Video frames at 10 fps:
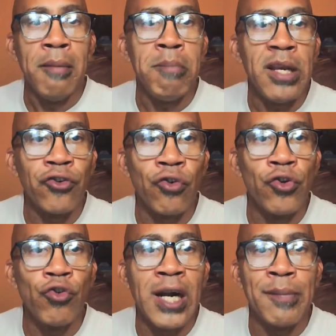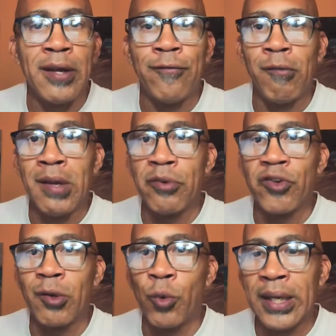make sure you grab that full
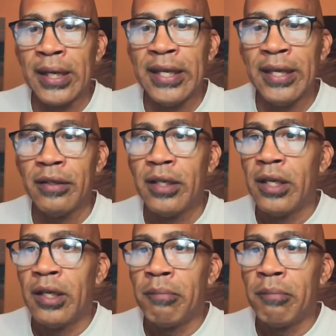membership quickly,